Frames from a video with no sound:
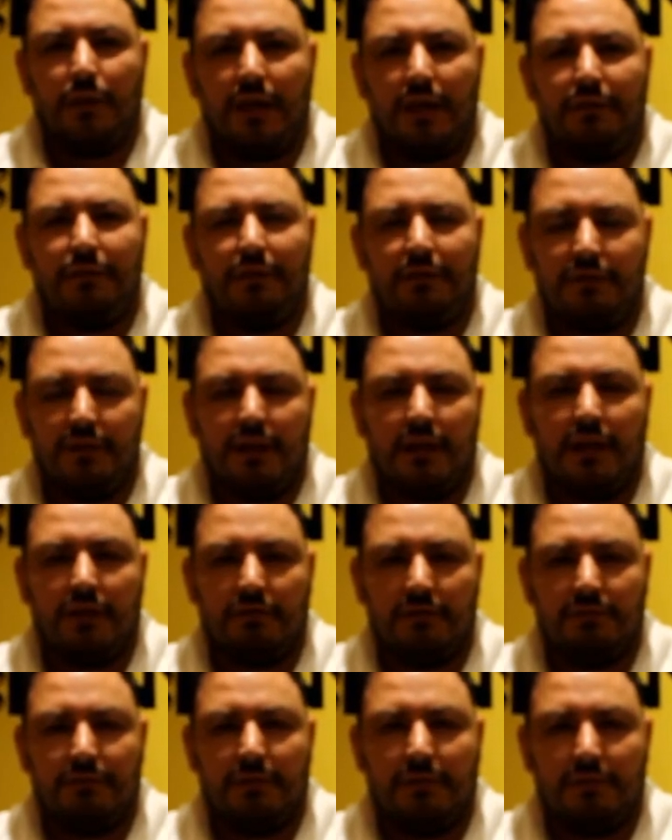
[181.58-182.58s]
we have
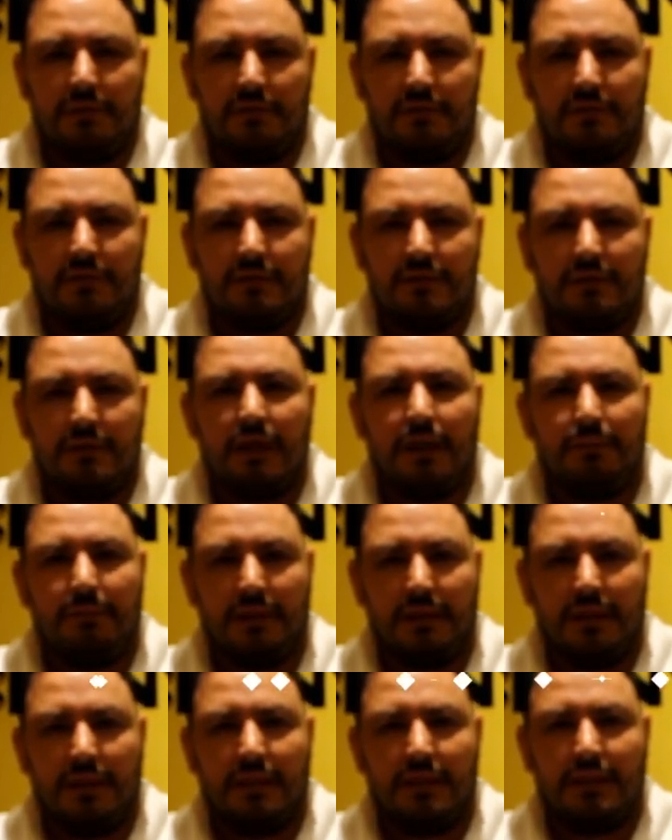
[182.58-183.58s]
1,500 people
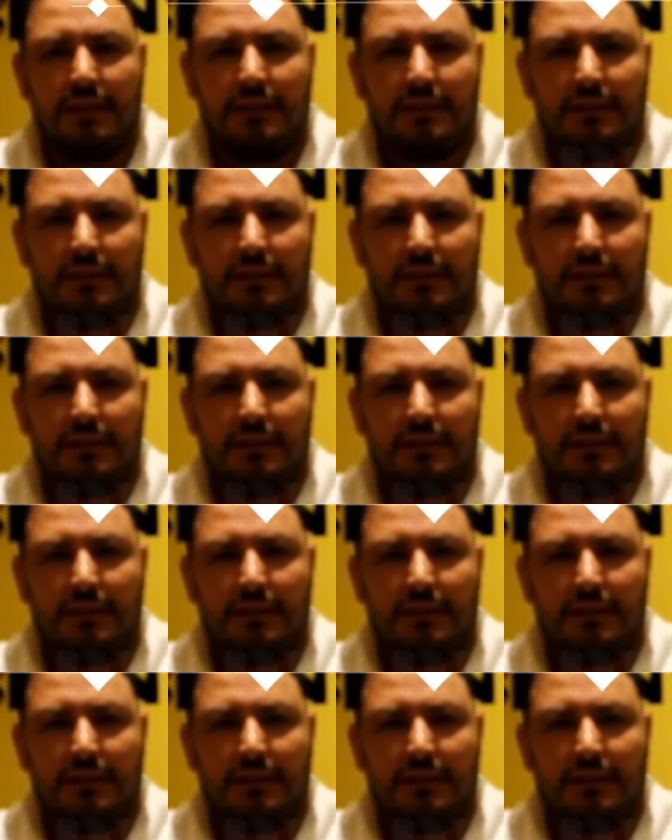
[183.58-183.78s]
coming in.